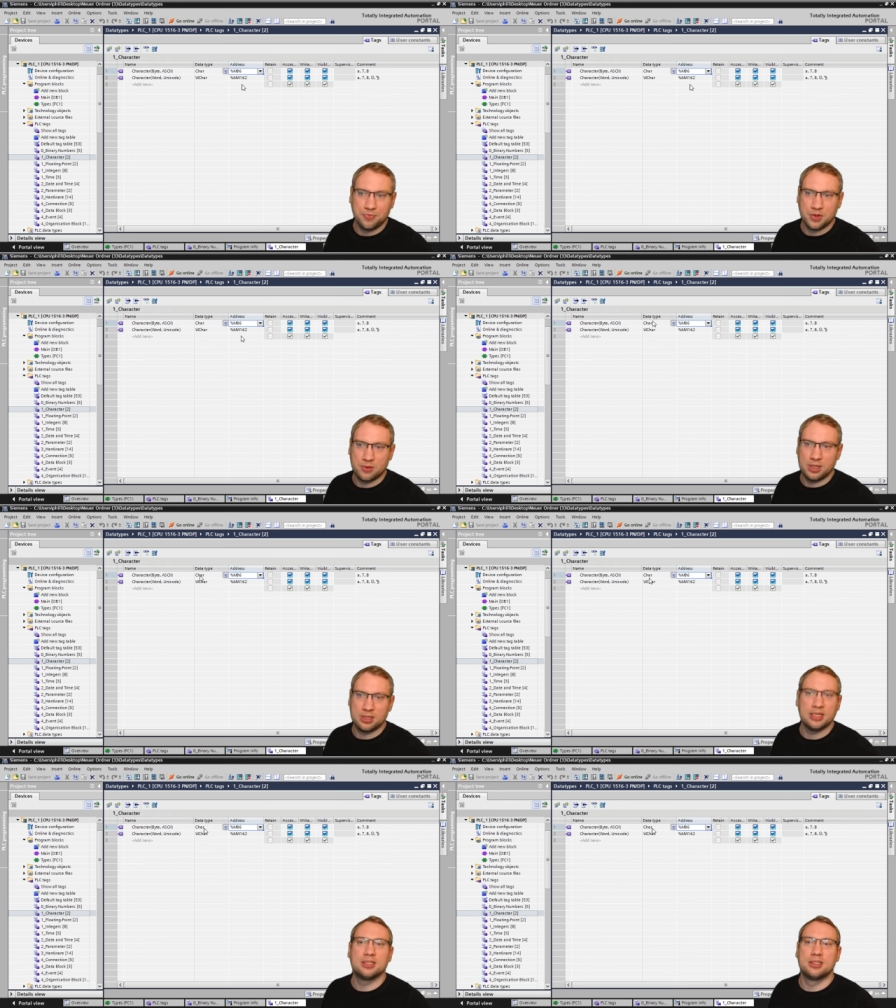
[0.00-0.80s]
Right?
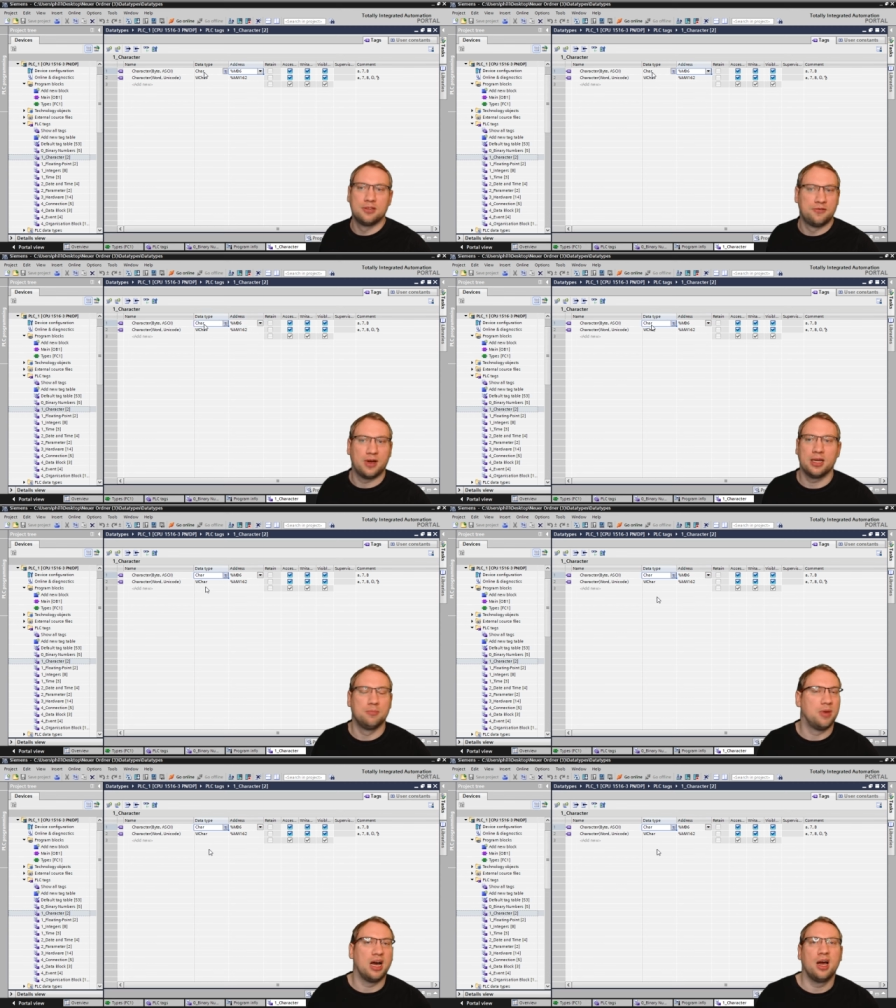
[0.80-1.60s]
That's defined
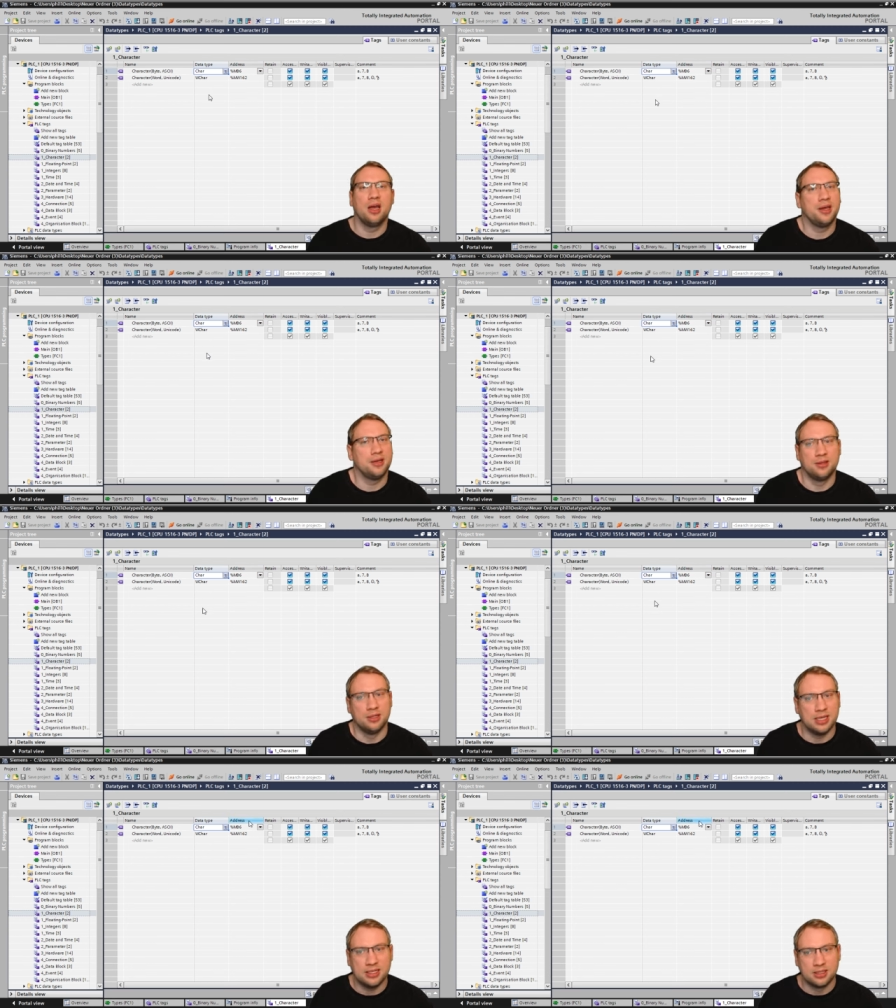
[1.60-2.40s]
by the
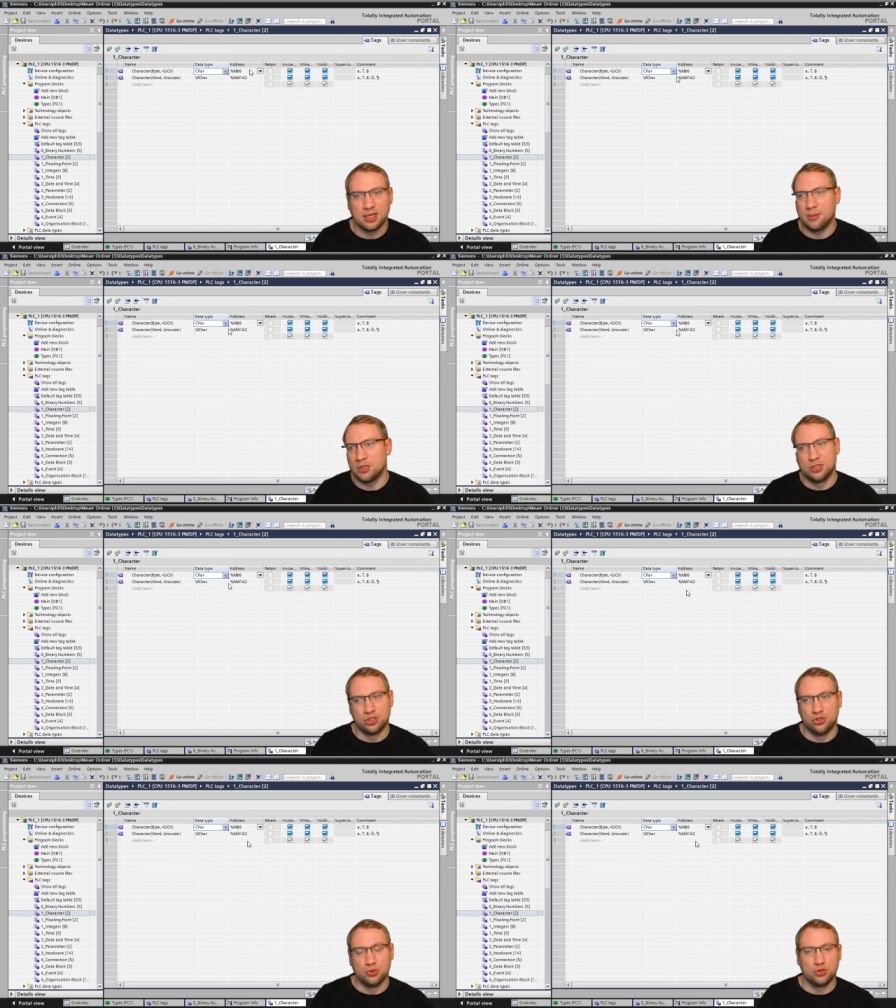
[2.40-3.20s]
data type. It
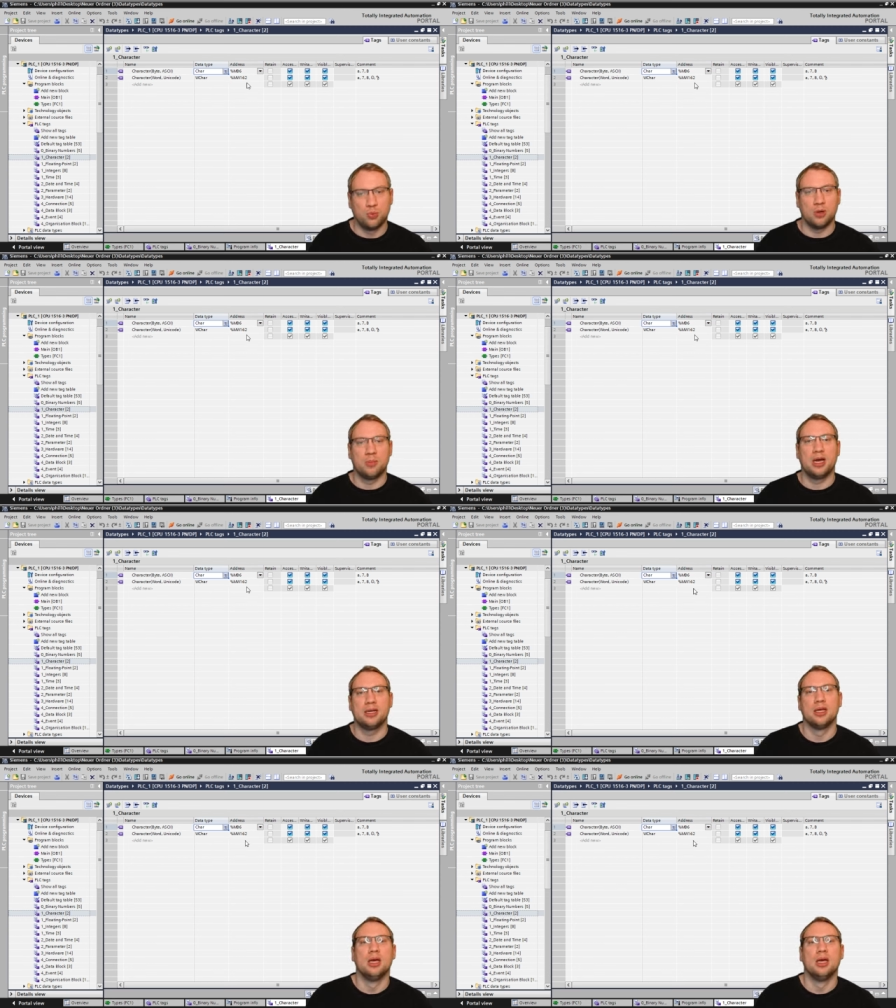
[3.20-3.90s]
just uses one byte.